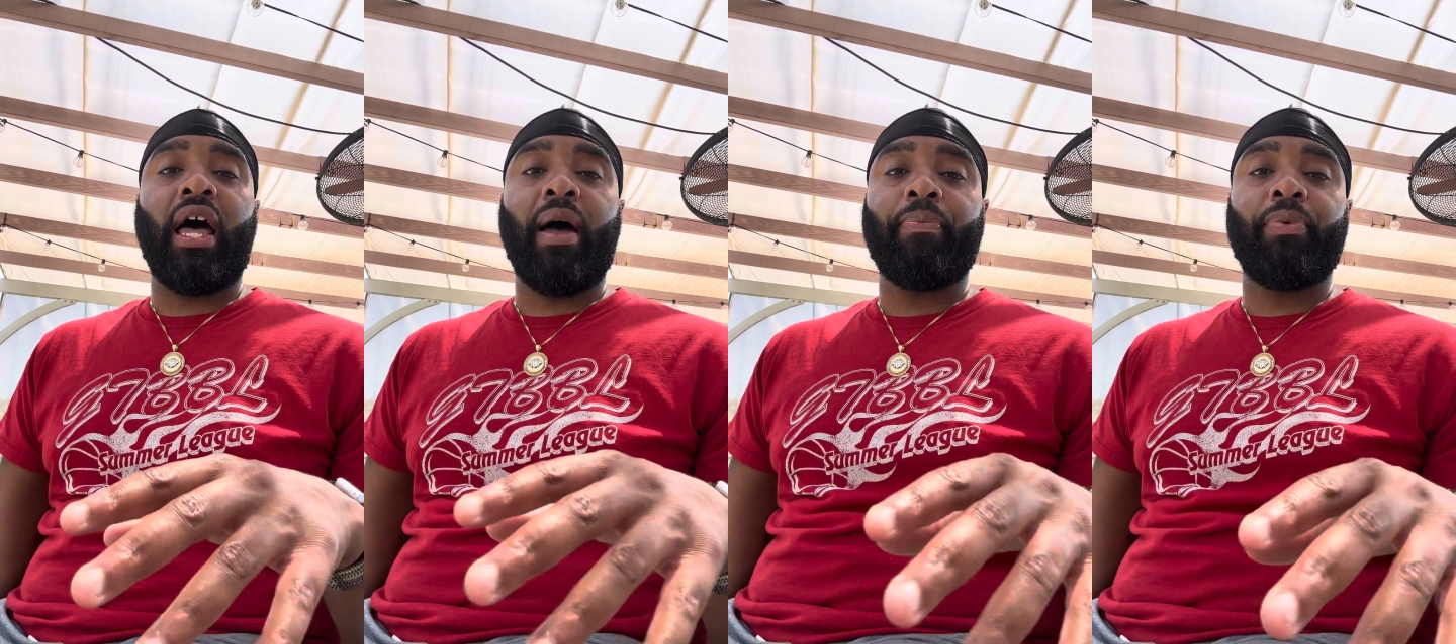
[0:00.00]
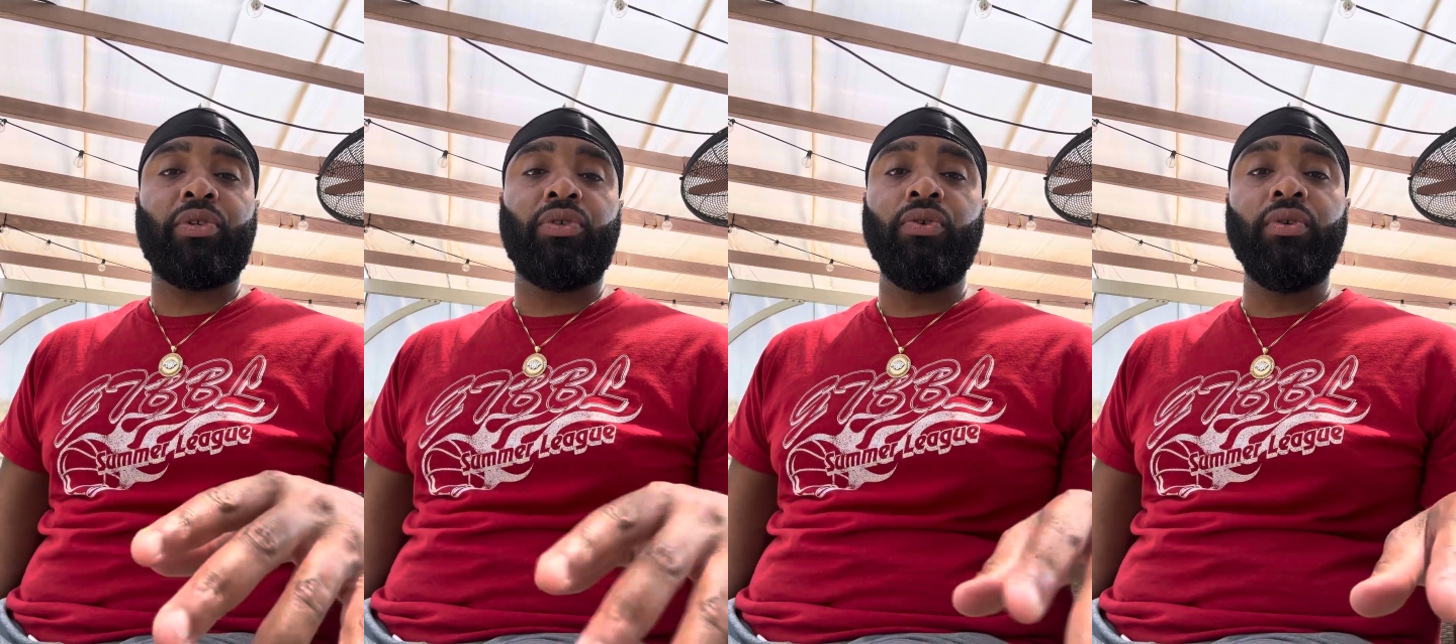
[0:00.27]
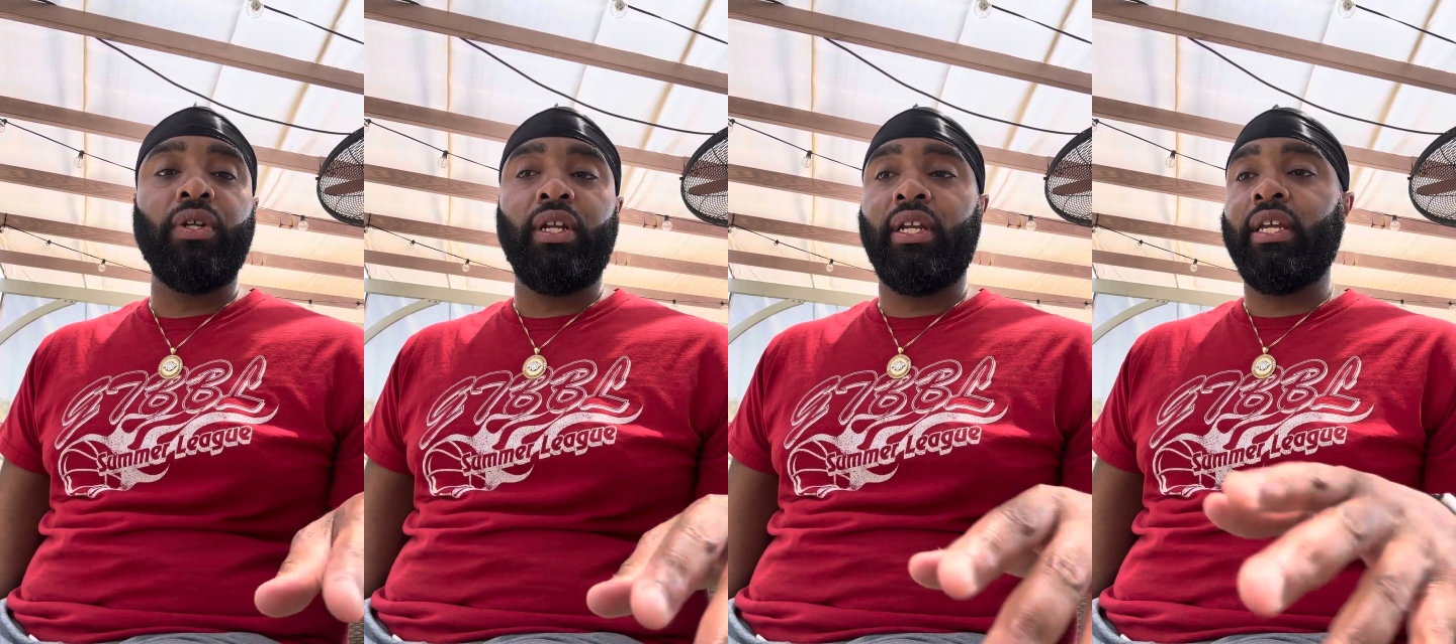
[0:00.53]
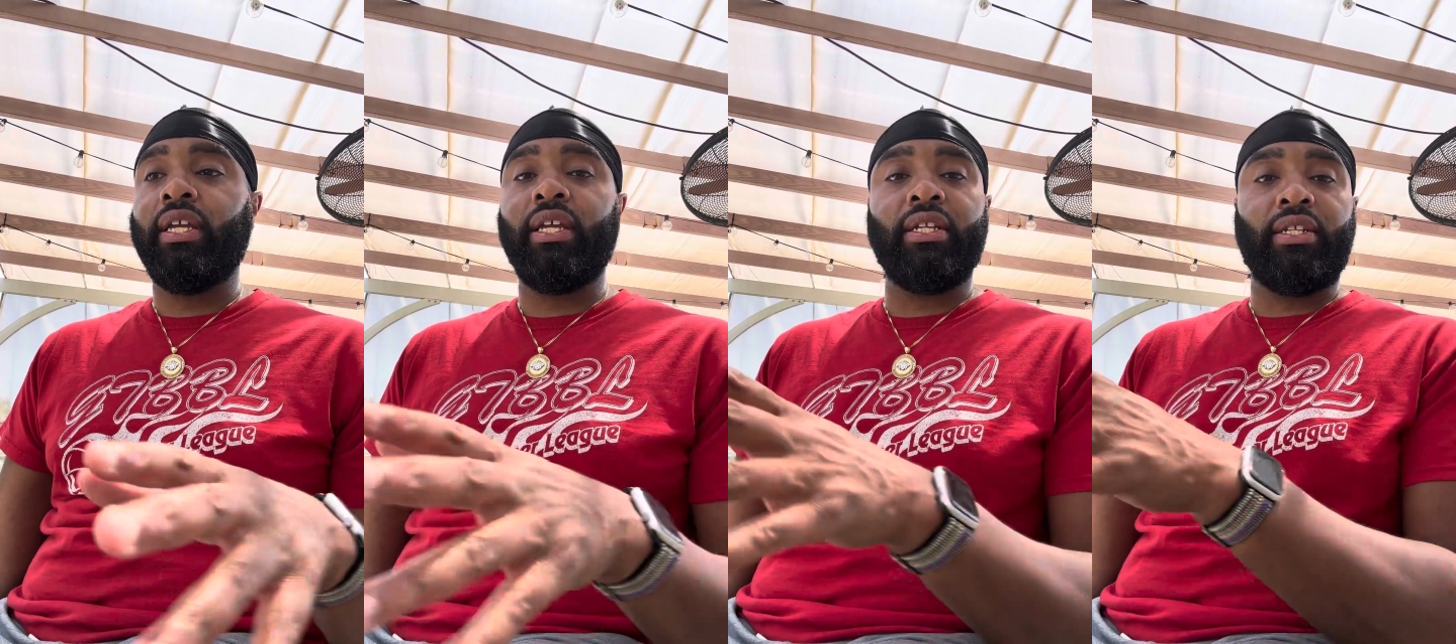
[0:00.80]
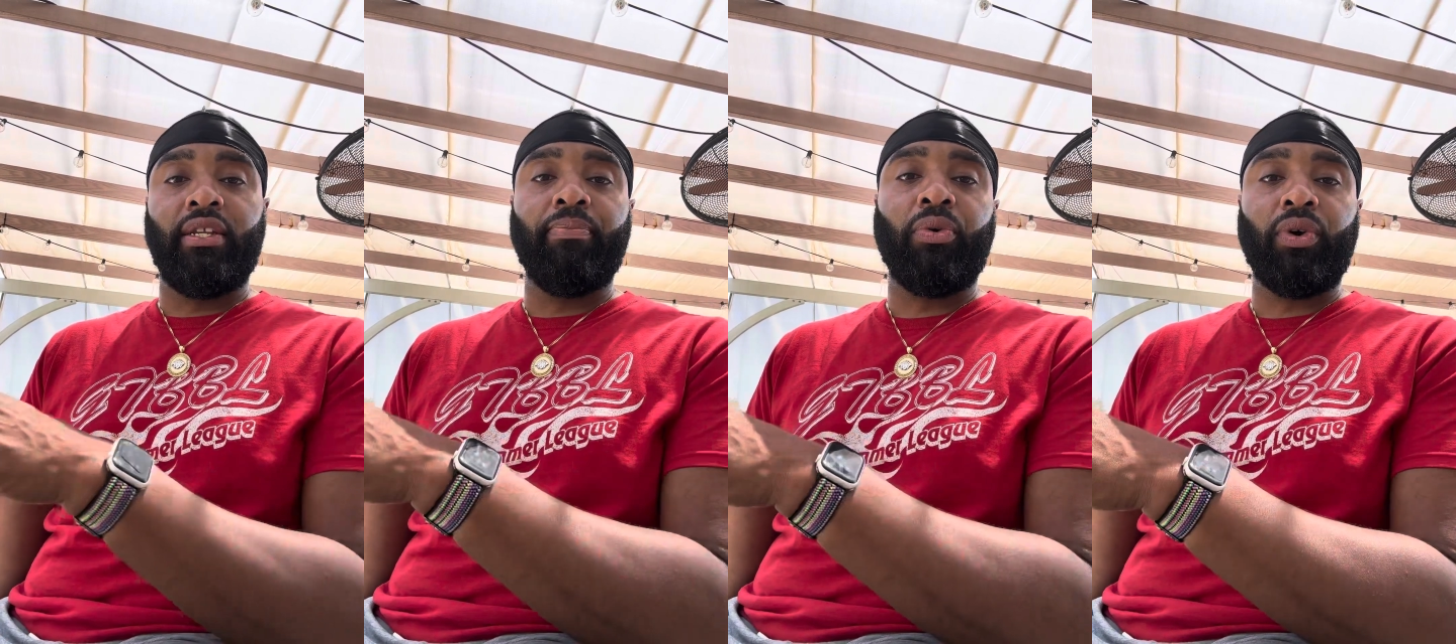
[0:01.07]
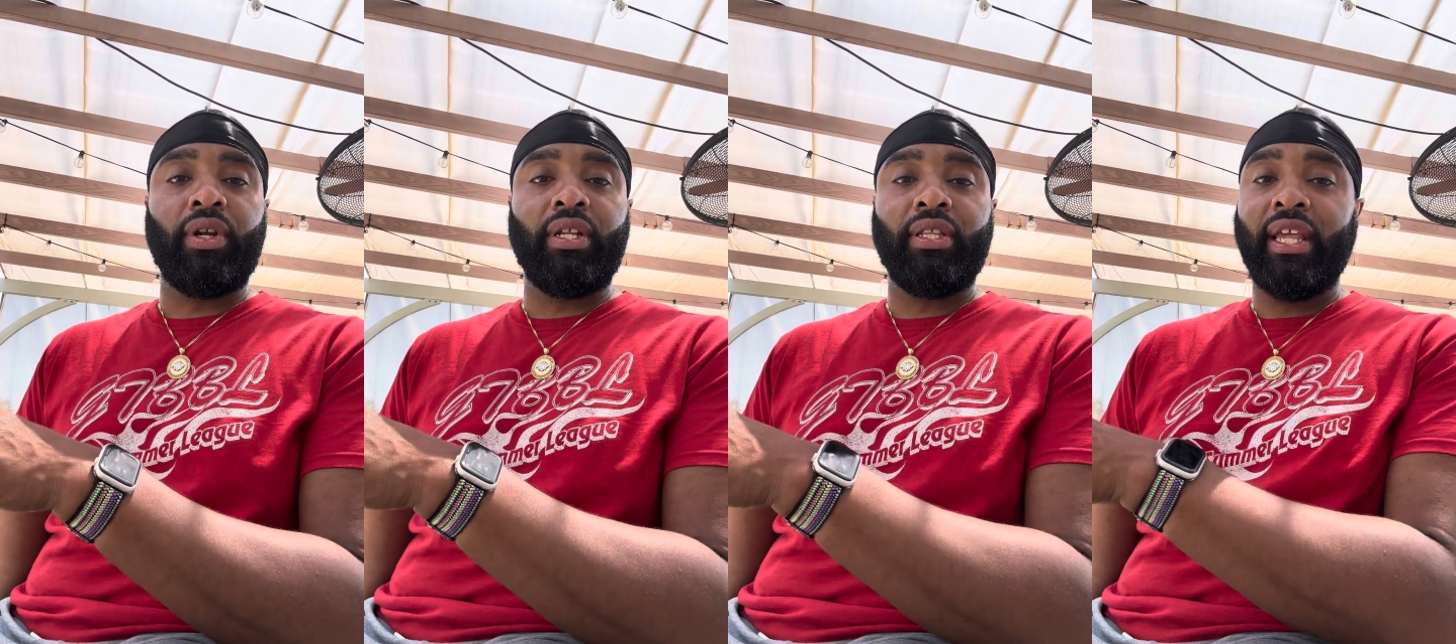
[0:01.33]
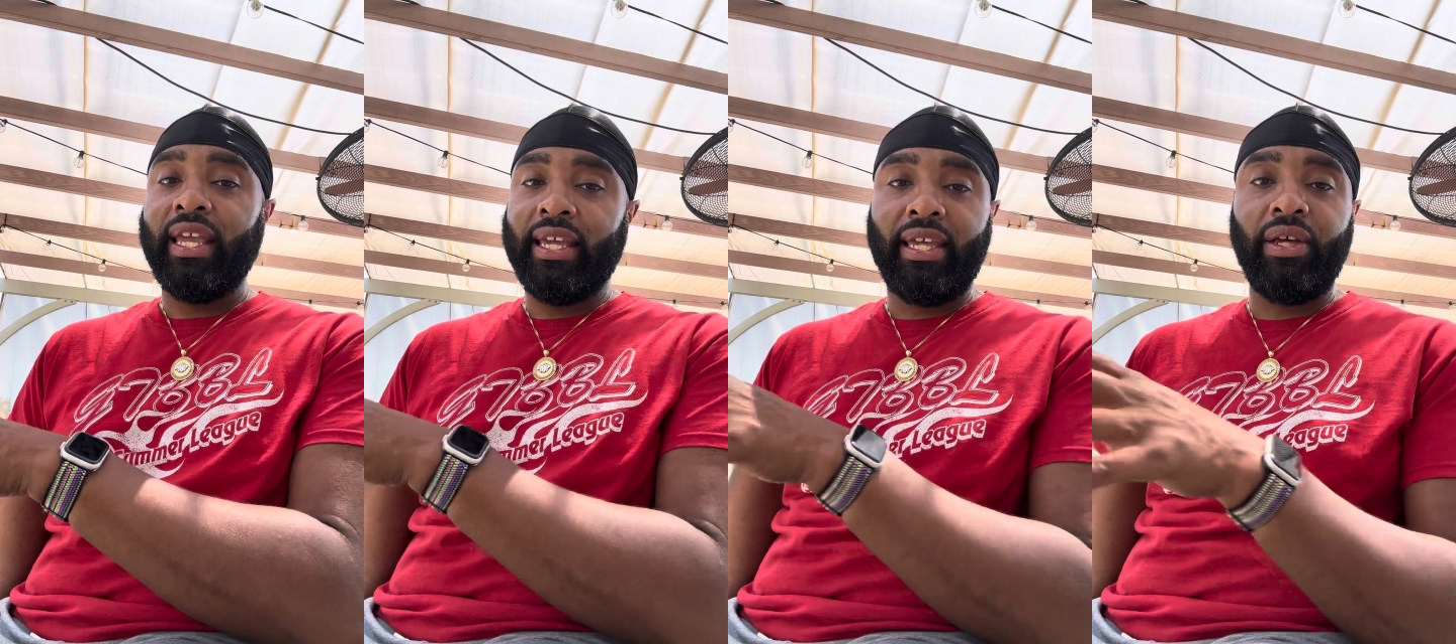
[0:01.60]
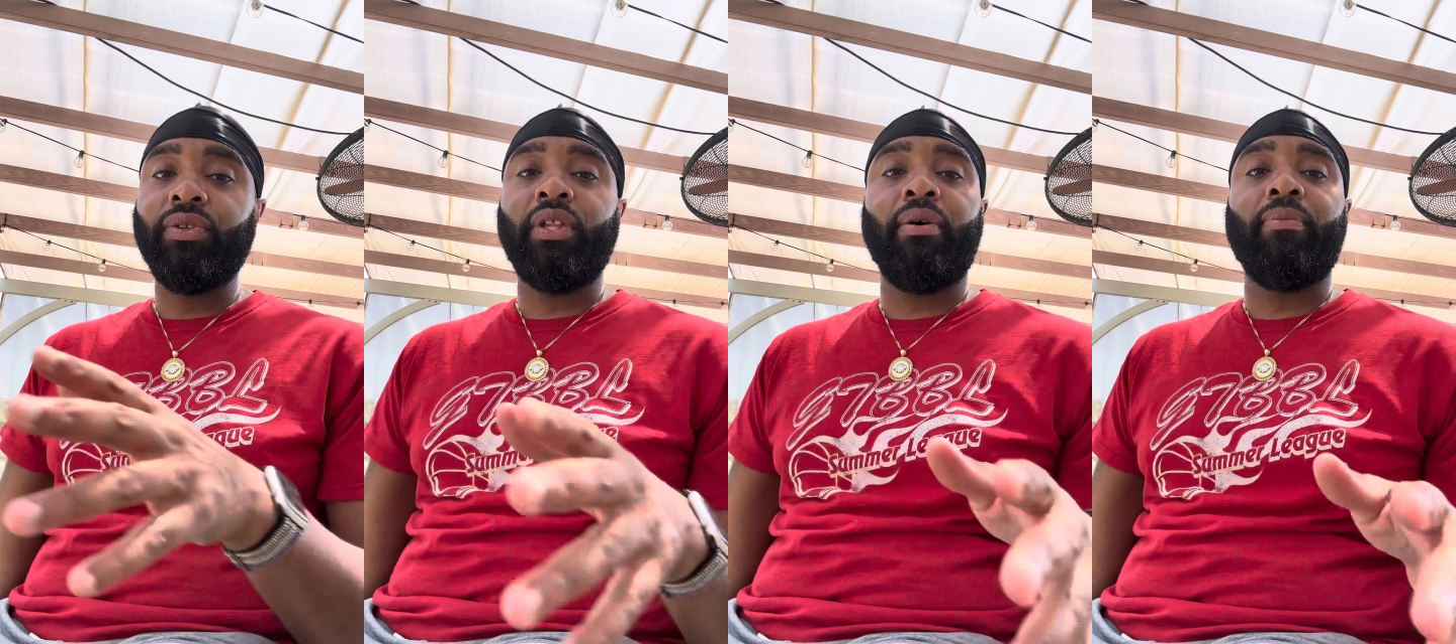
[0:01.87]
opportunity to get deported. They
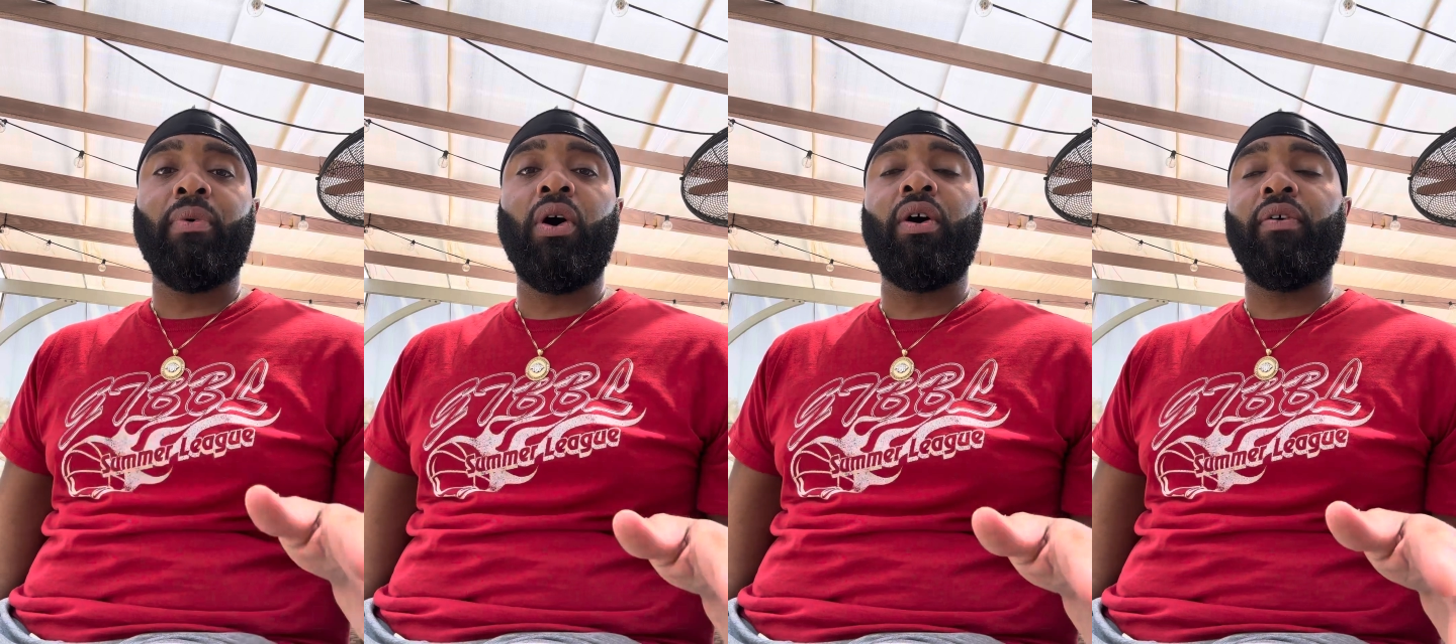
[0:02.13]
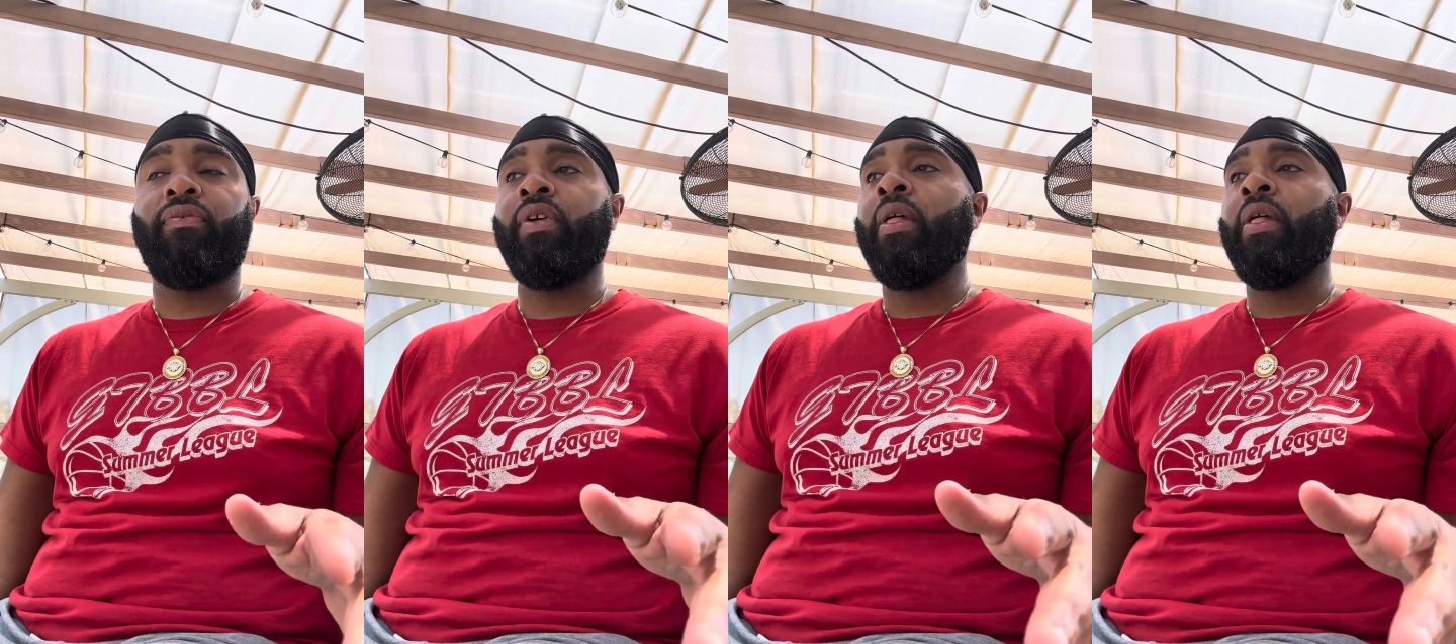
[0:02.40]
killed them off.